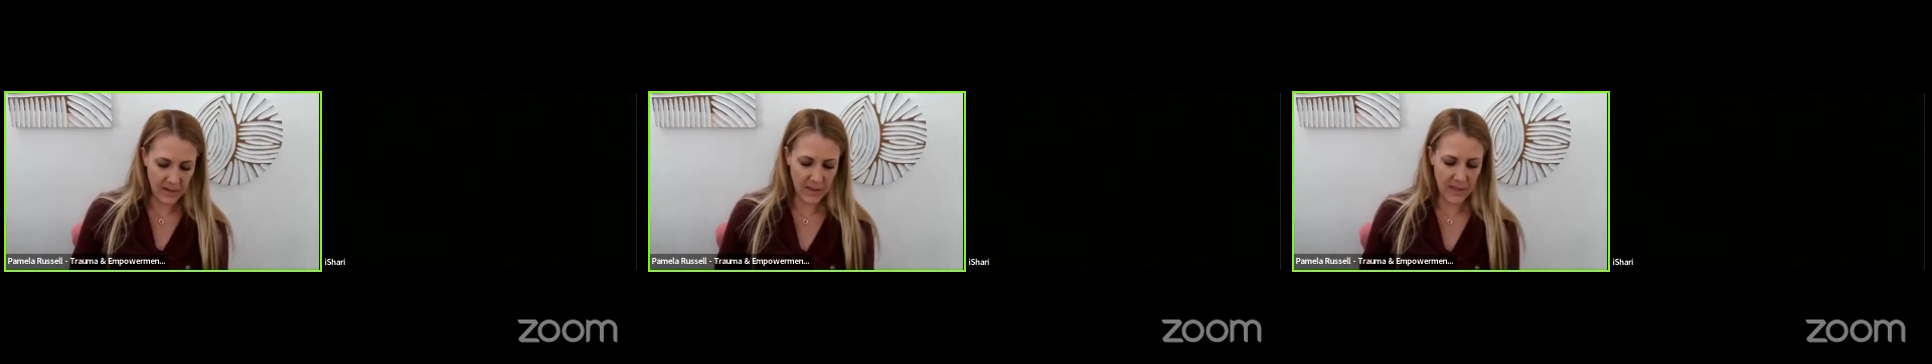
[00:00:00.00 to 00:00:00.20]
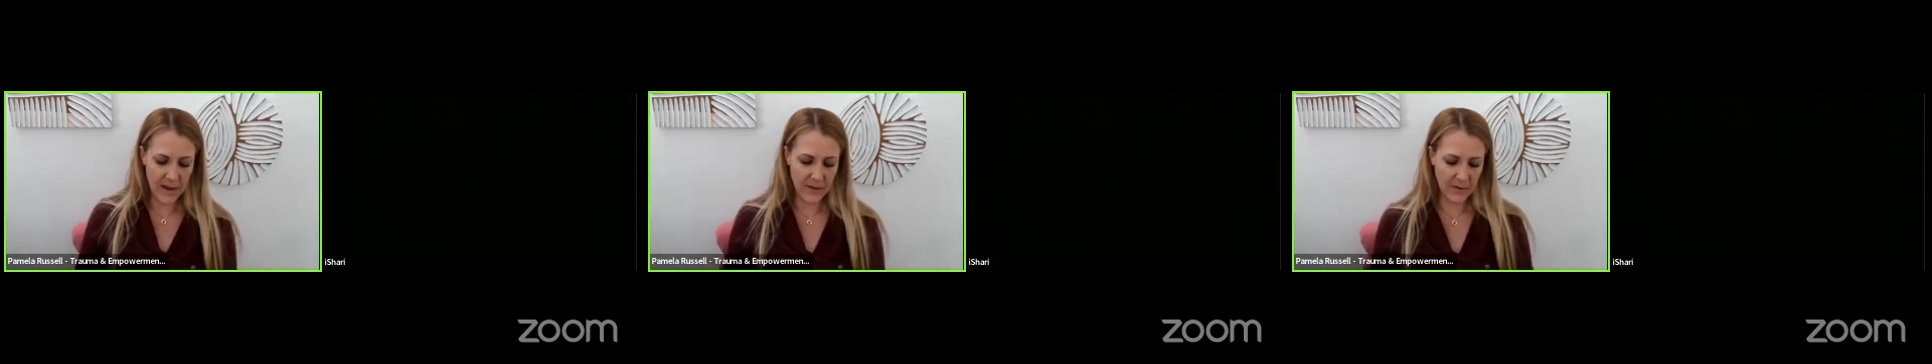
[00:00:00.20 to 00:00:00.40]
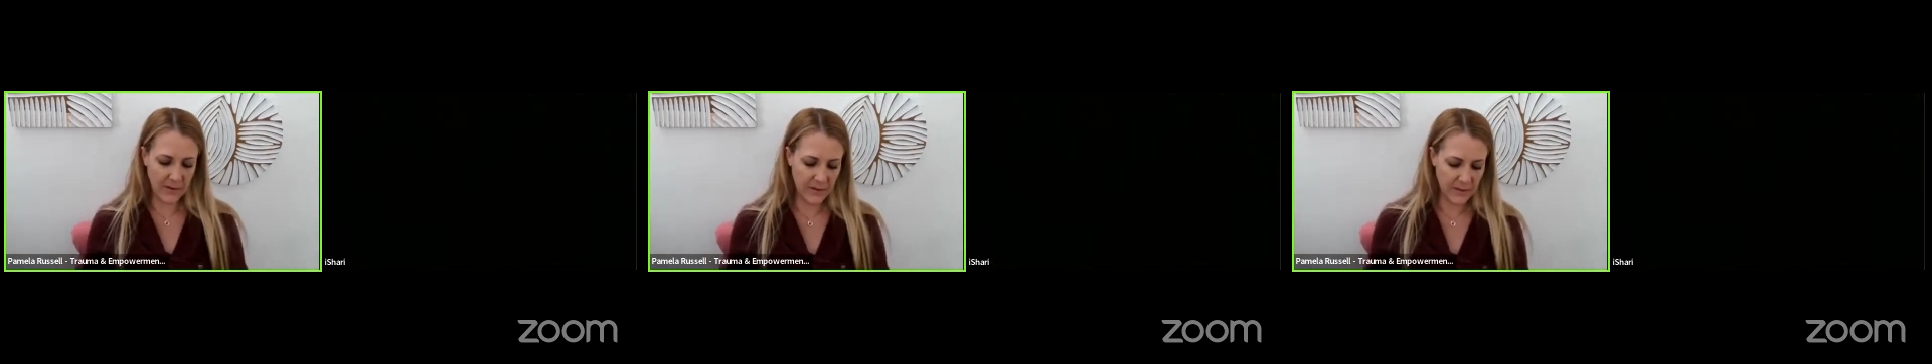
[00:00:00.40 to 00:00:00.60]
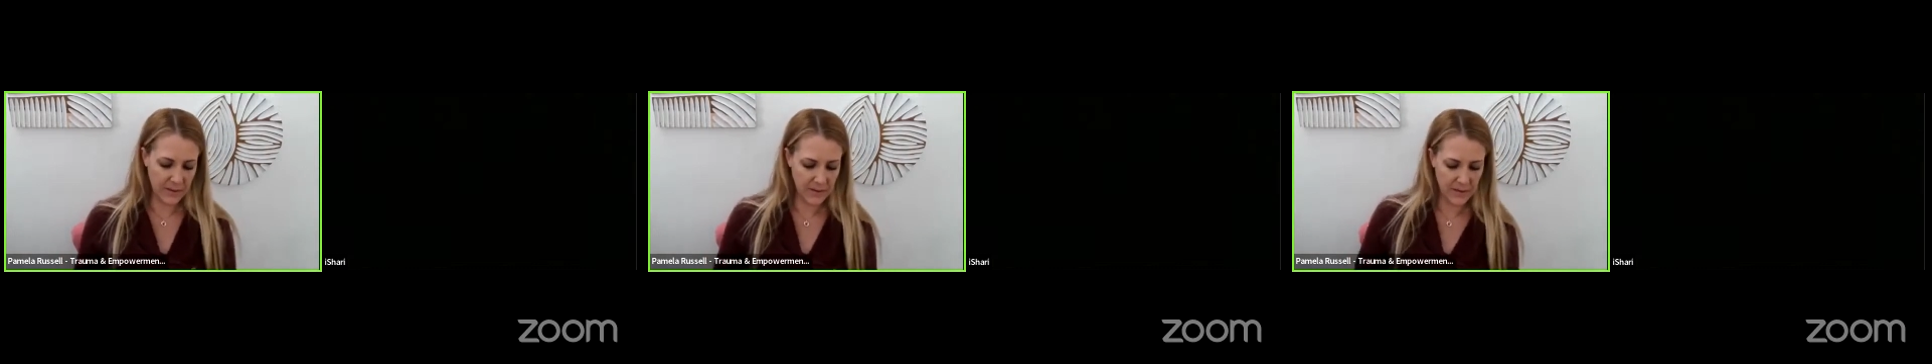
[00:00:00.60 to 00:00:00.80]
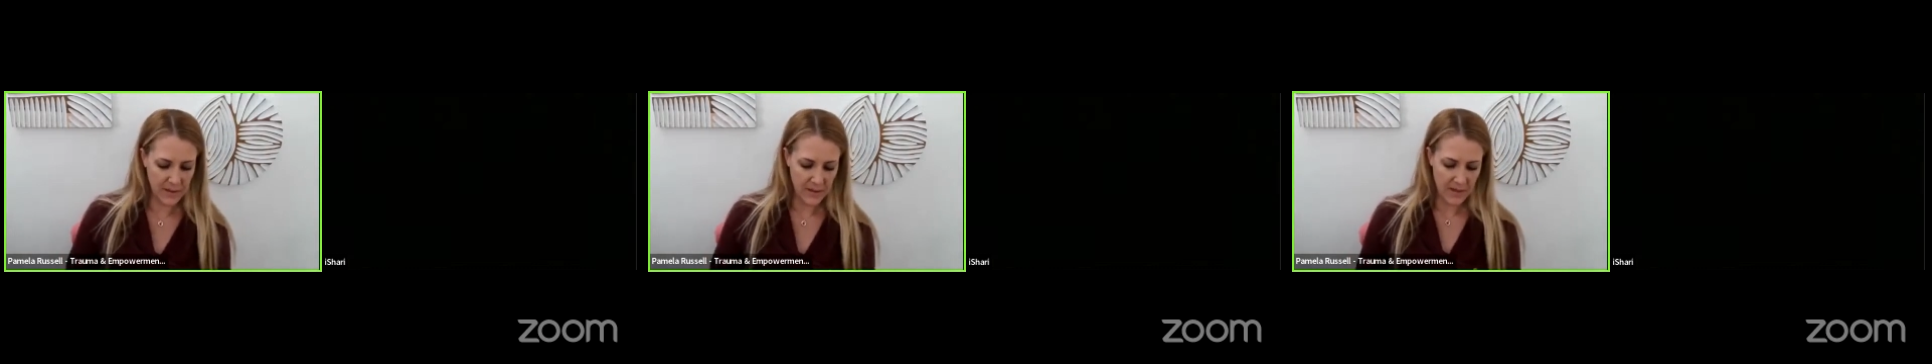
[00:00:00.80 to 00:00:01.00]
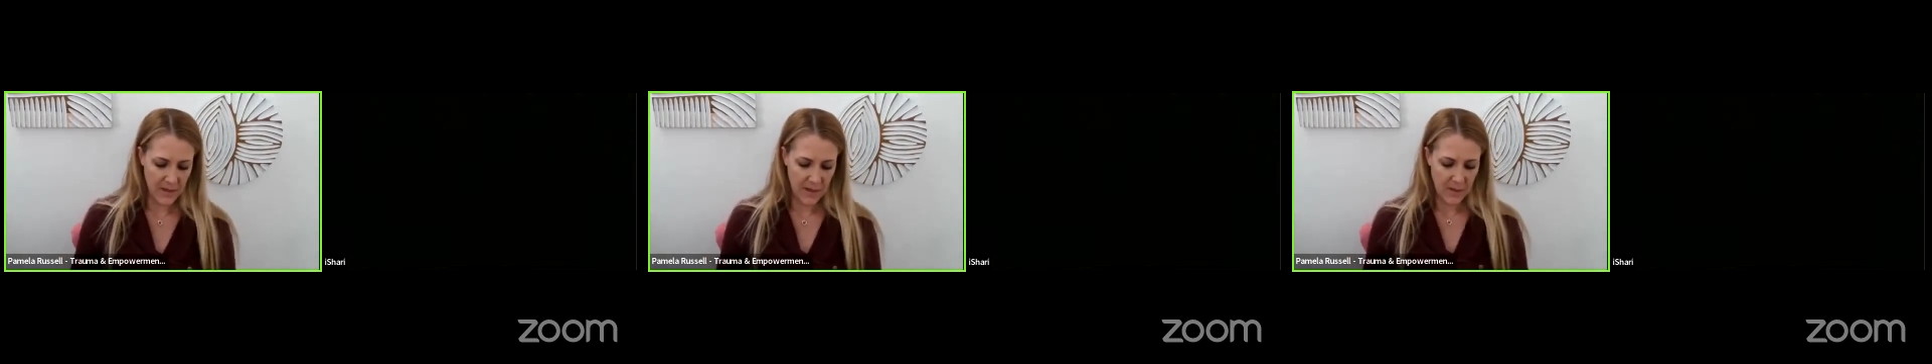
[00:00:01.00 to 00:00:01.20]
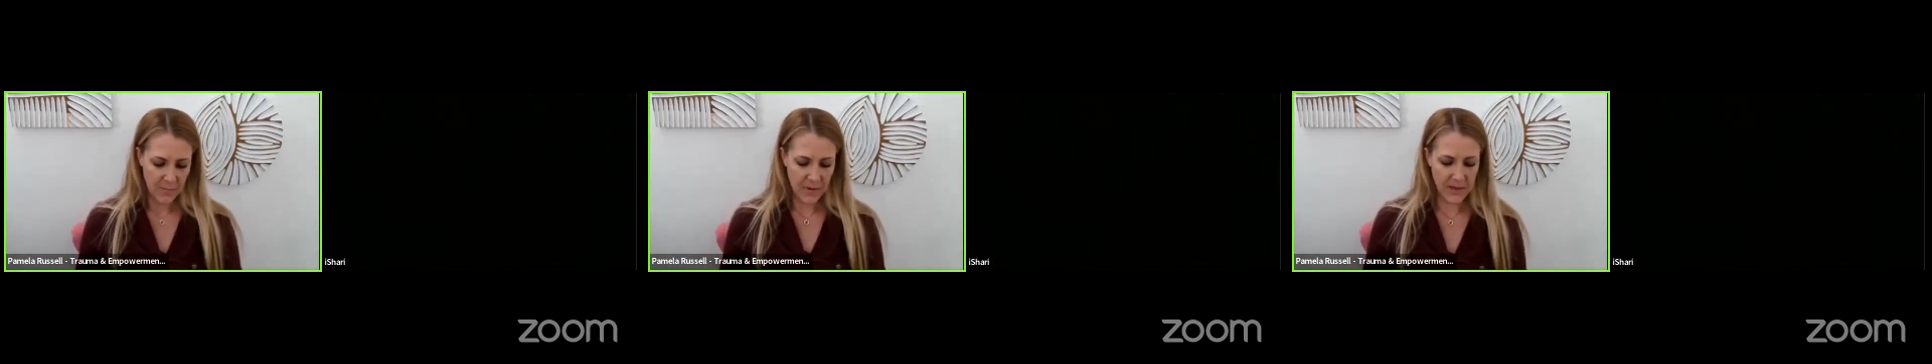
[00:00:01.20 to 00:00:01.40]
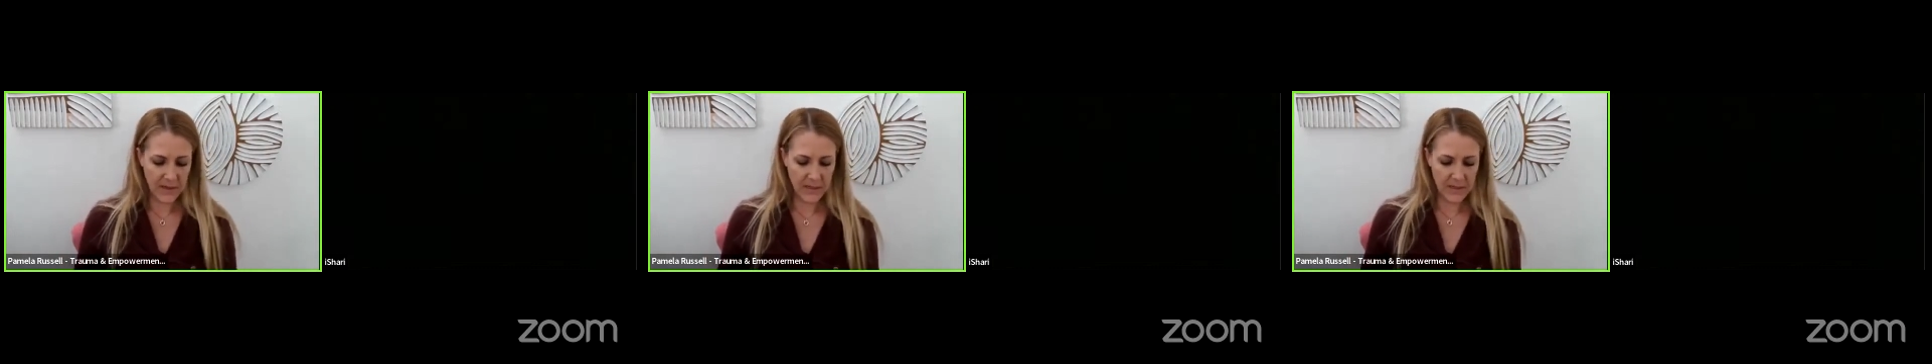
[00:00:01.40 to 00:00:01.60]
and allow your
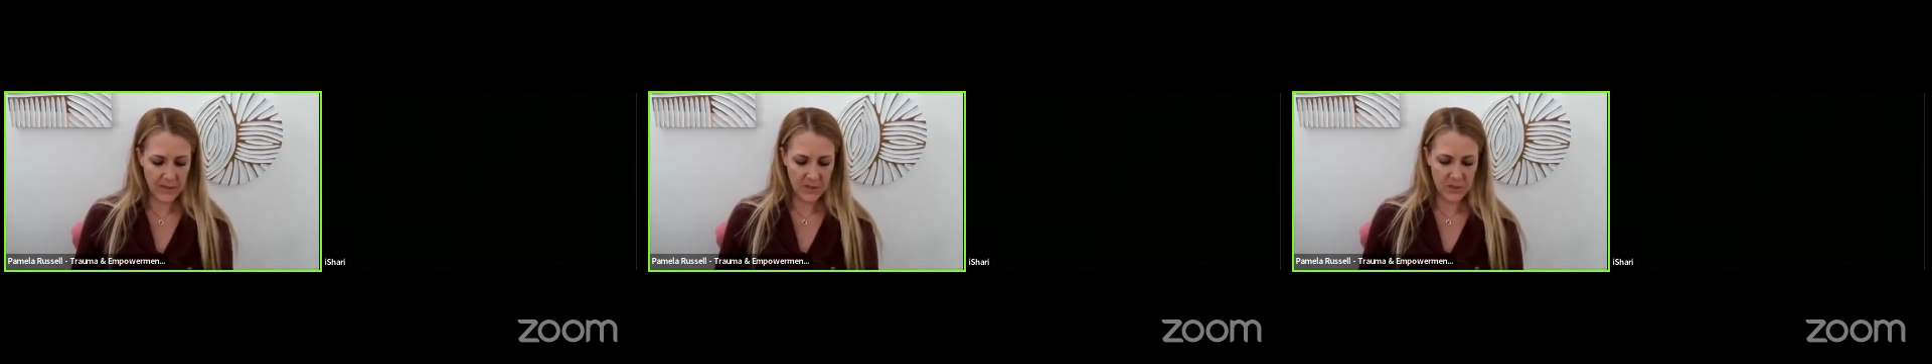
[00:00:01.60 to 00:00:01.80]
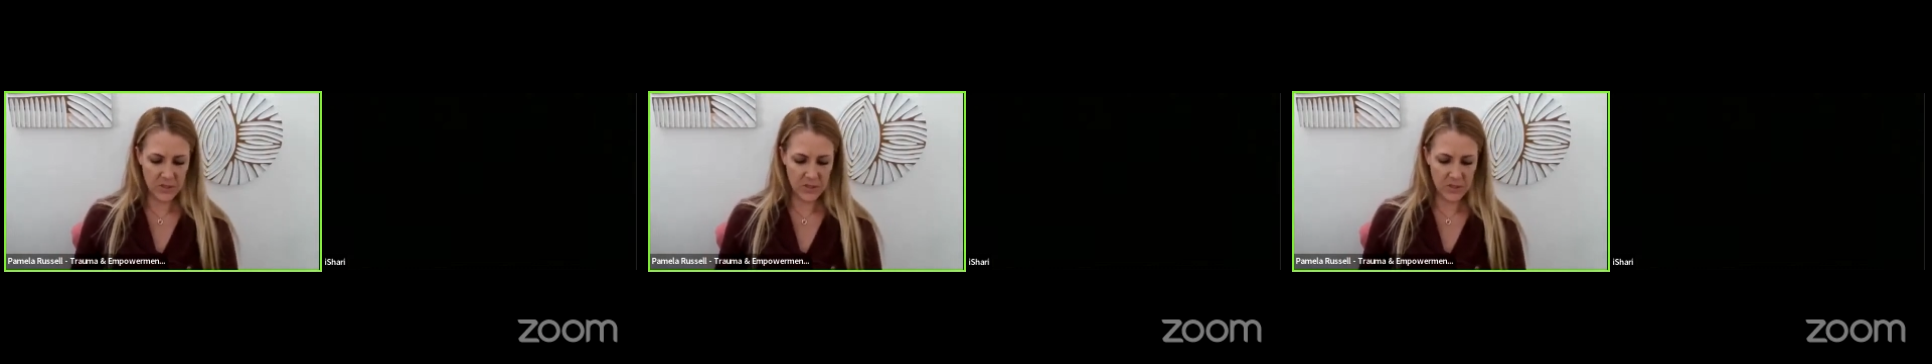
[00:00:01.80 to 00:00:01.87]
body to